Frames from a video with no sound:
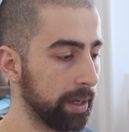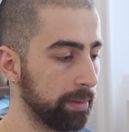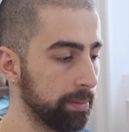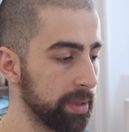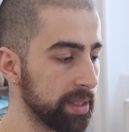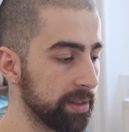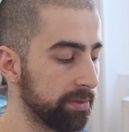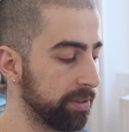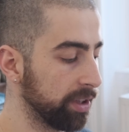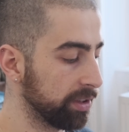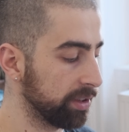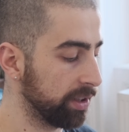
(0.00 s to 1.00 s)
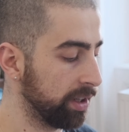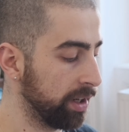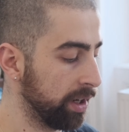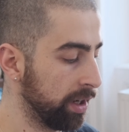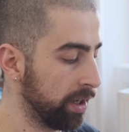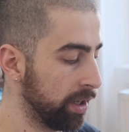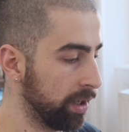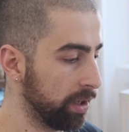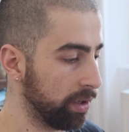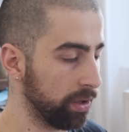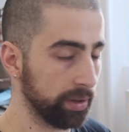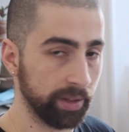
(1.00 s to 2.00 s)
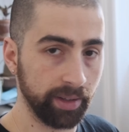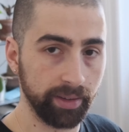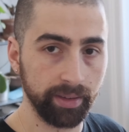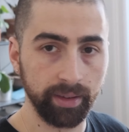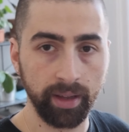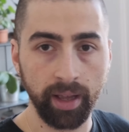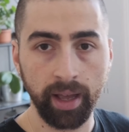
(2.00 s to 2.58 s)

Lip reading: mist filter on this,